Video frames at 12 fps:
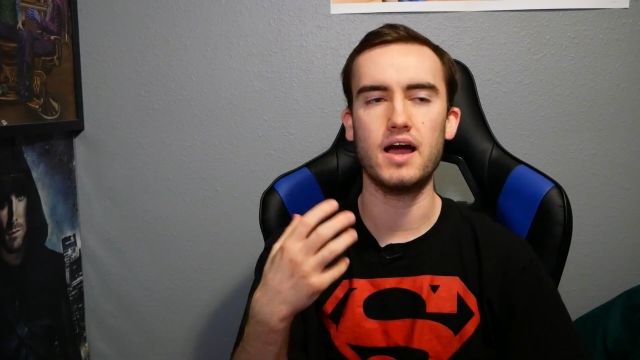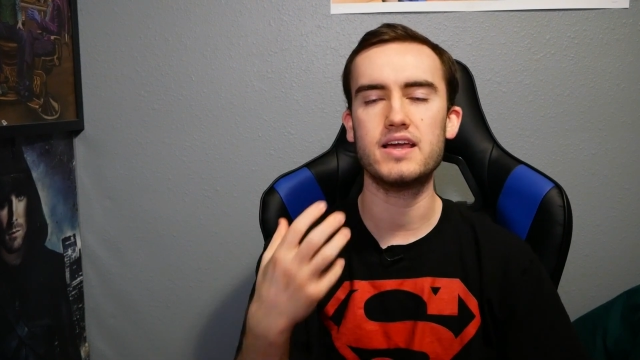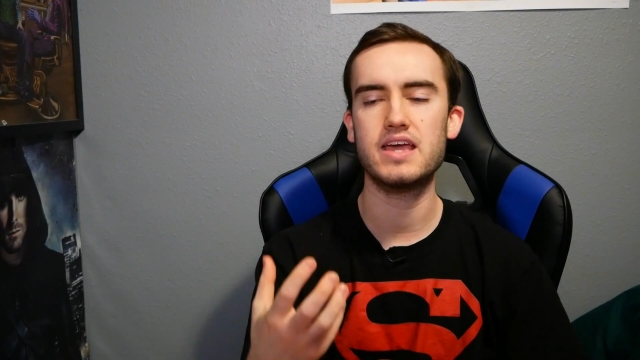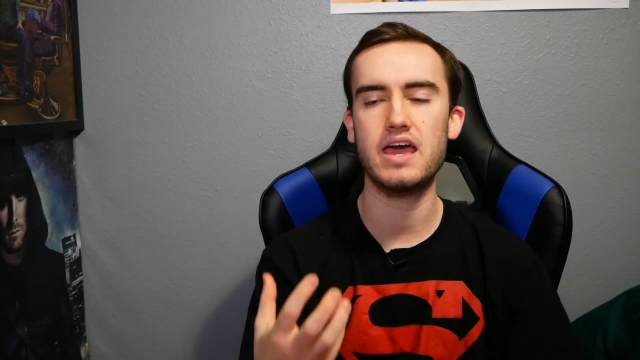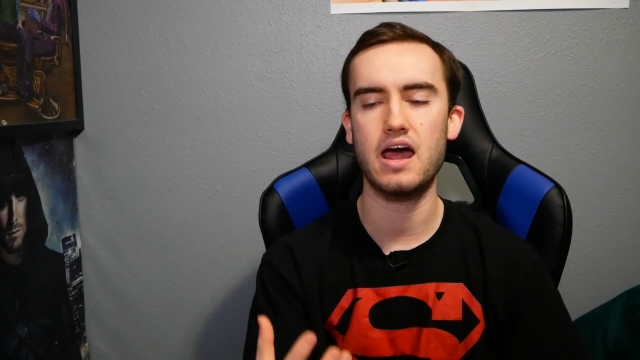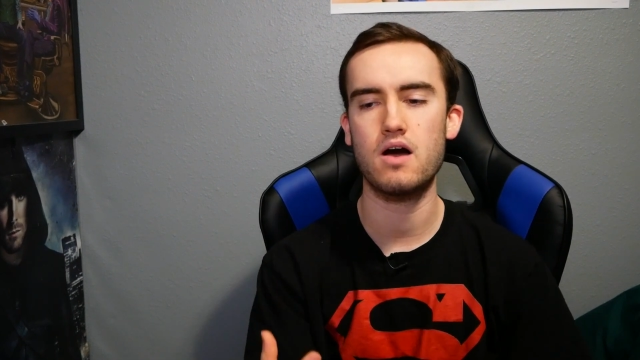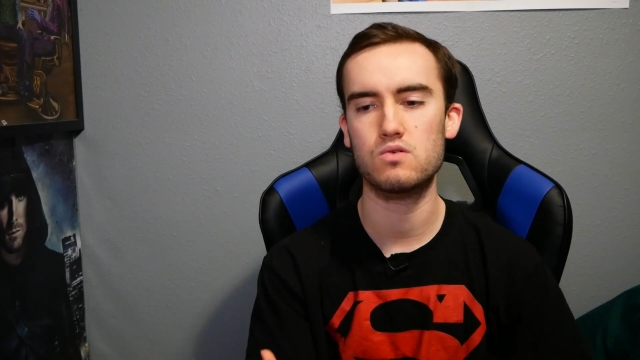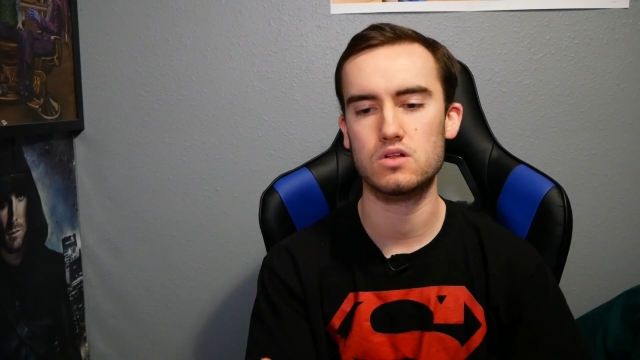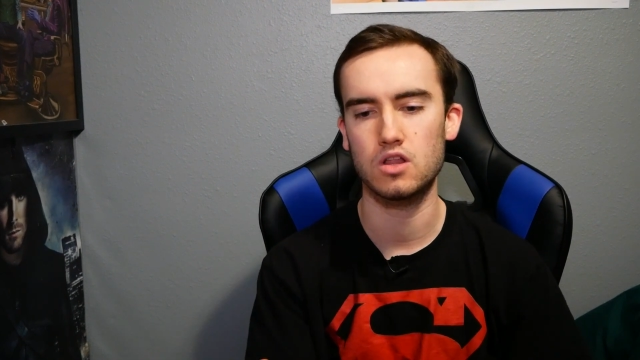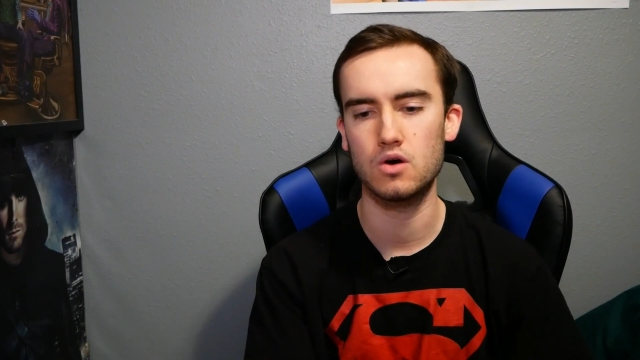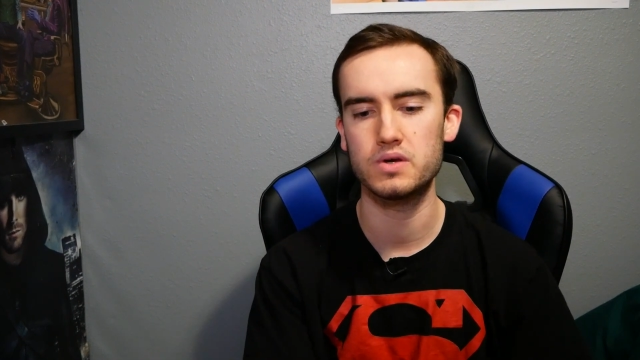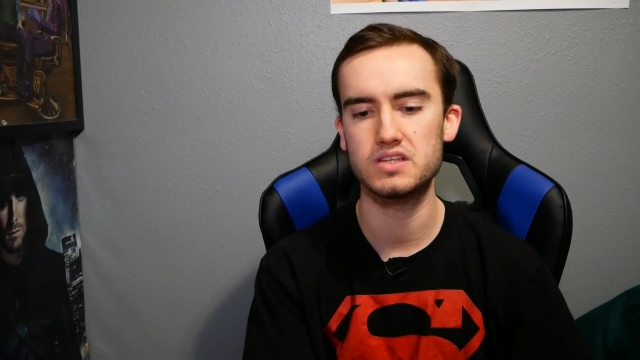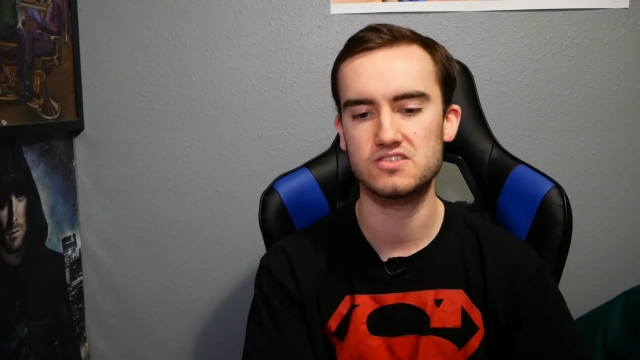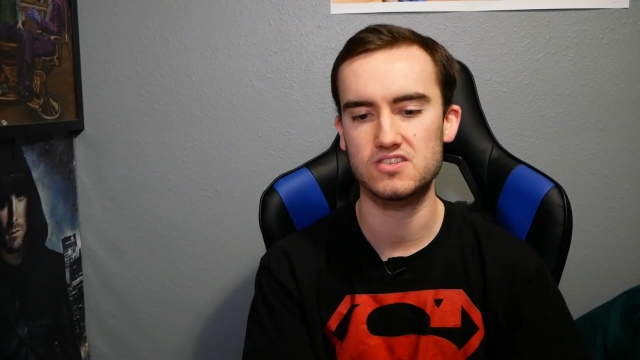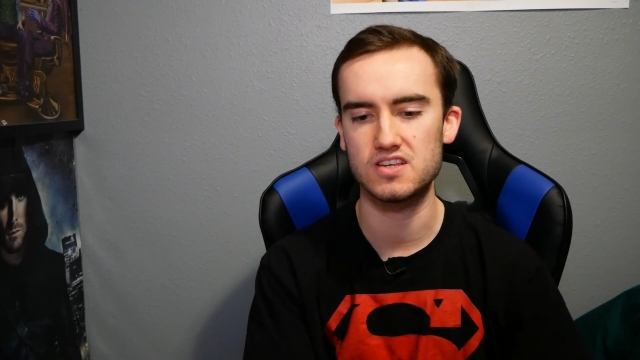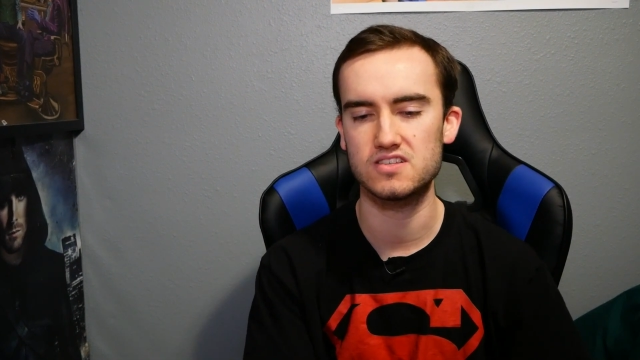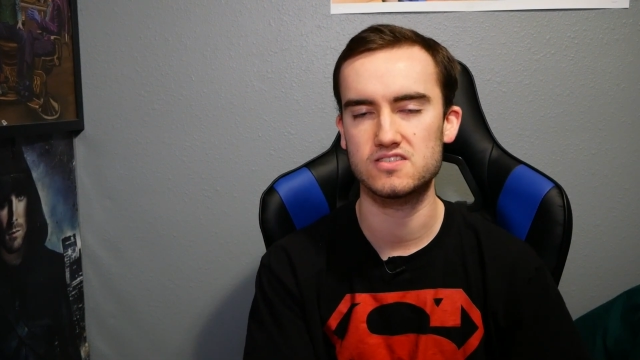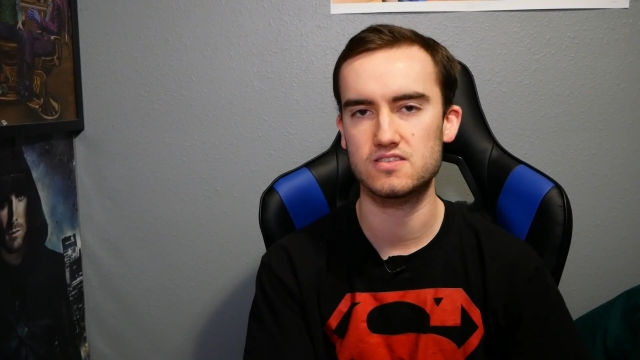I get how Chloe
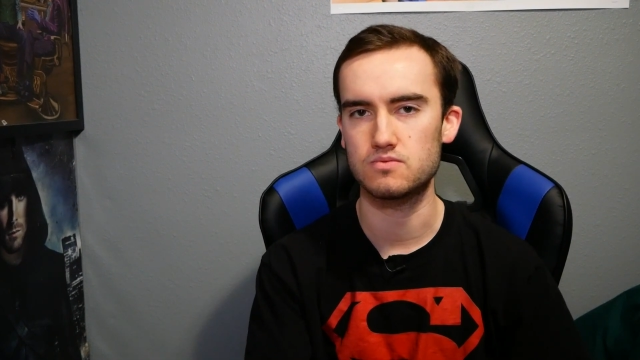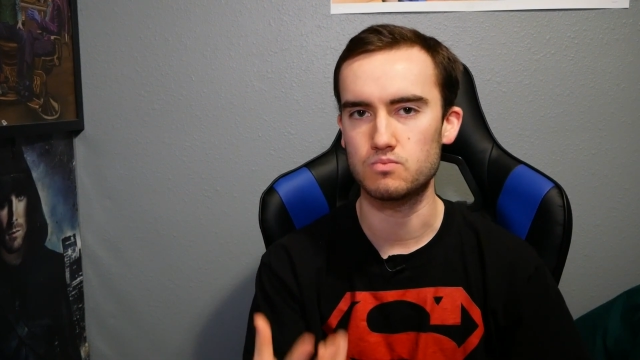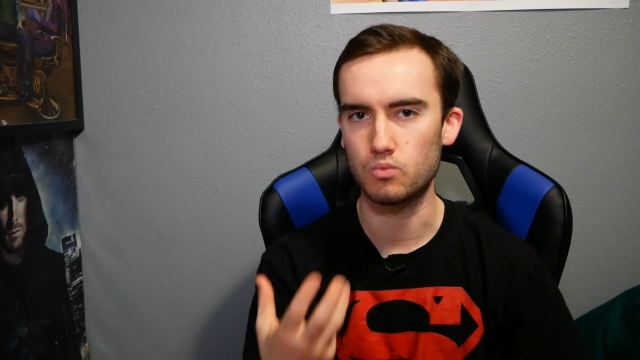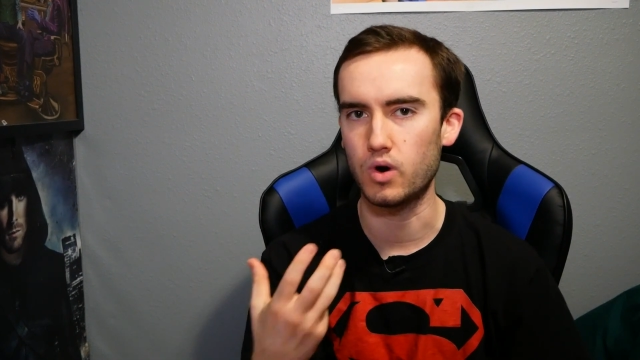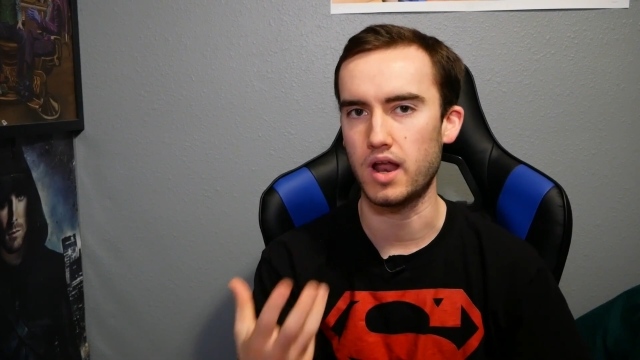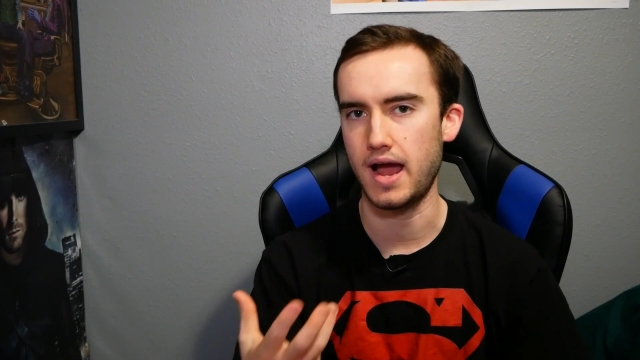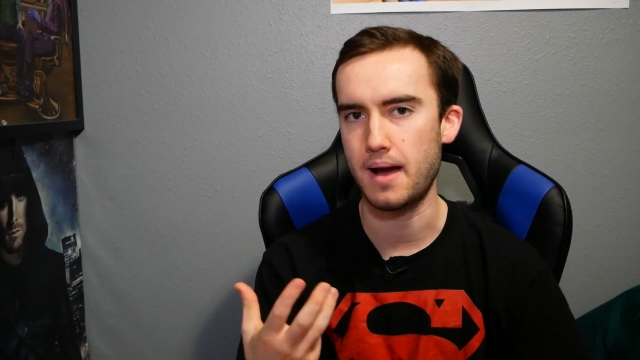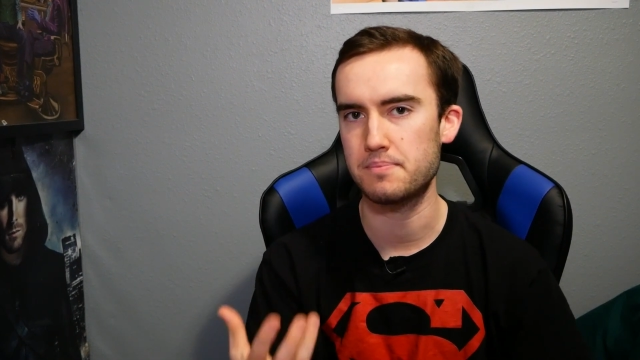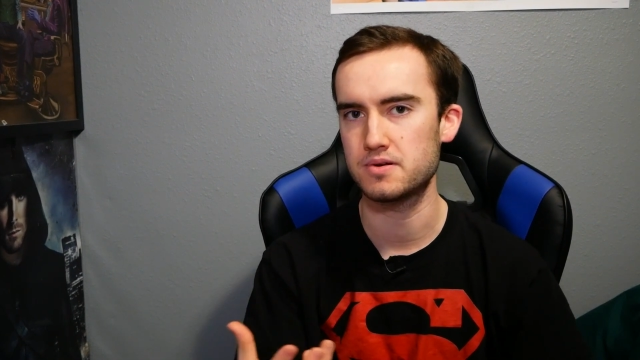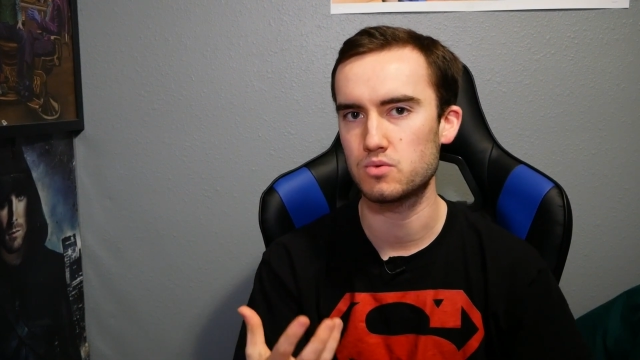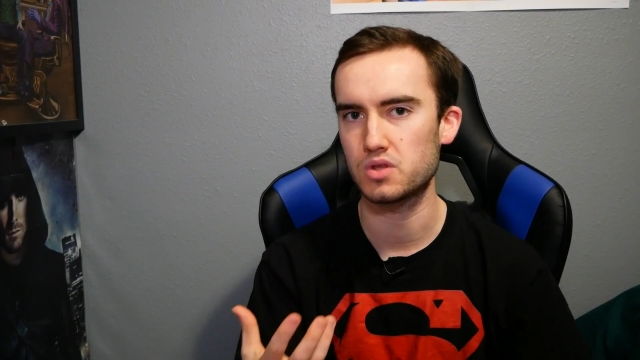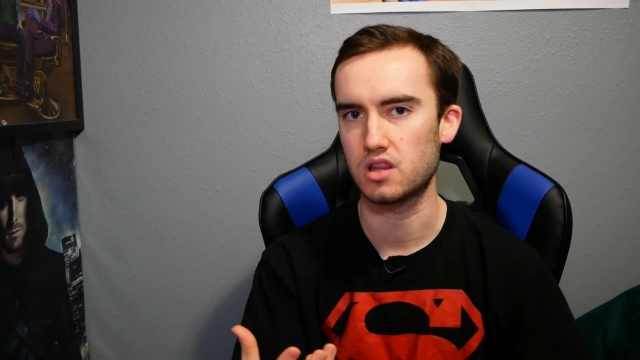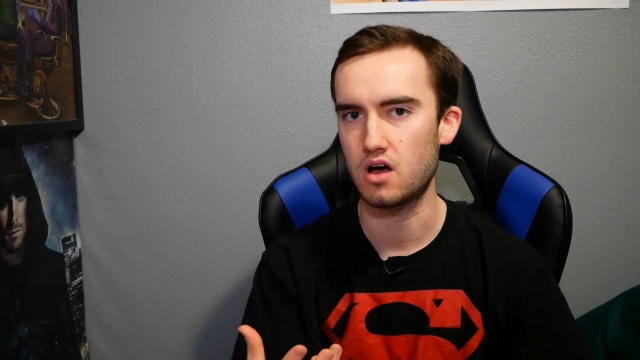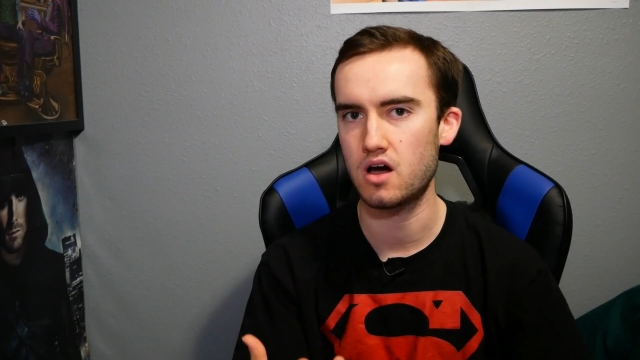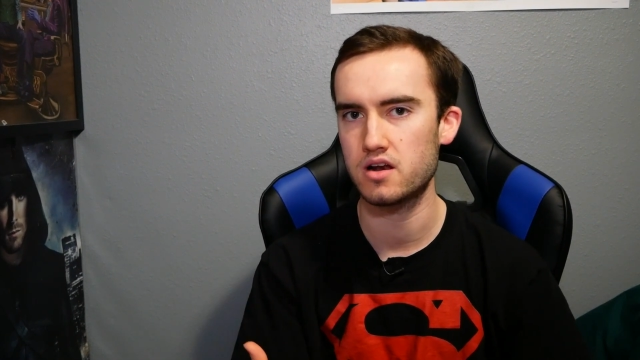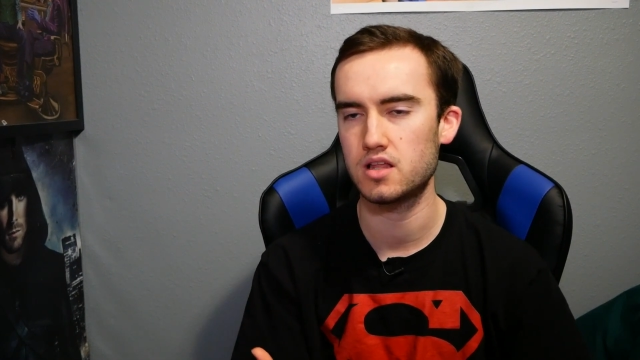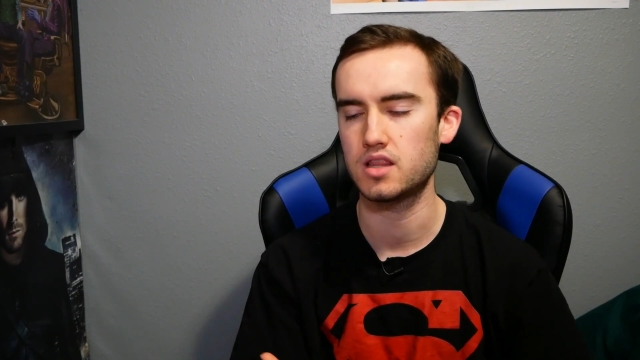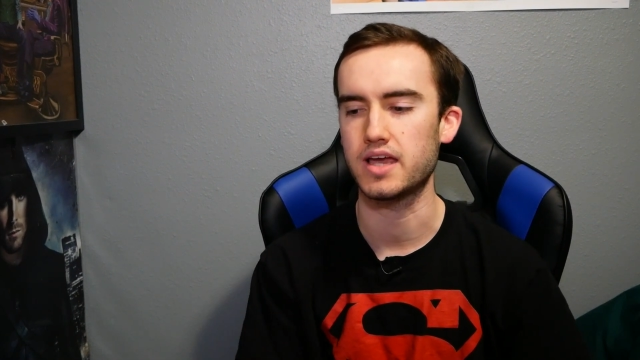sees what happened with Lana.